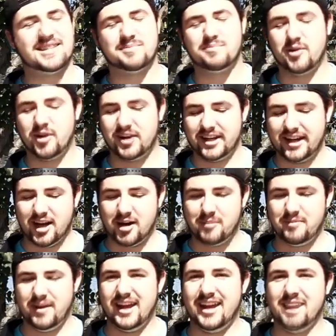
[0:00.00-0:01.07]
is putting up
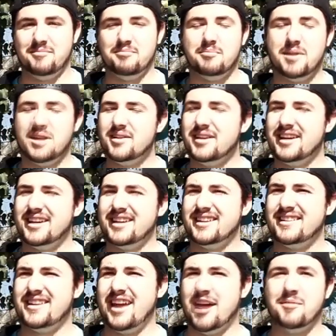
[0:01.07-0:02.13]
a million
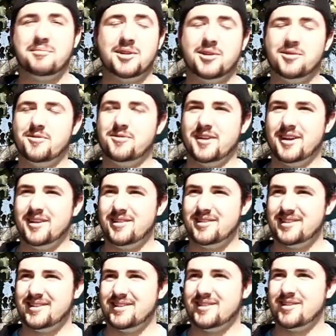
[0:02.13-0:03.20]
MU field
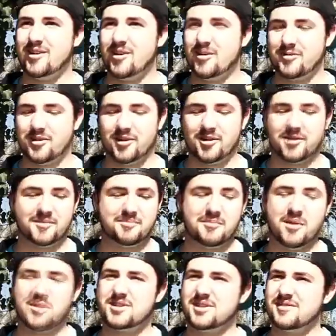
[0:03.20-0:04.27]
over
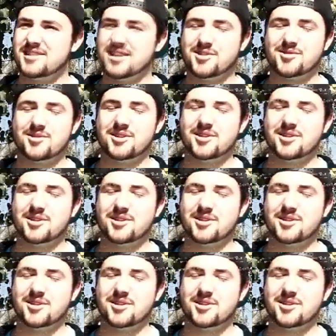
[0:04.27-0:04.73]
most of central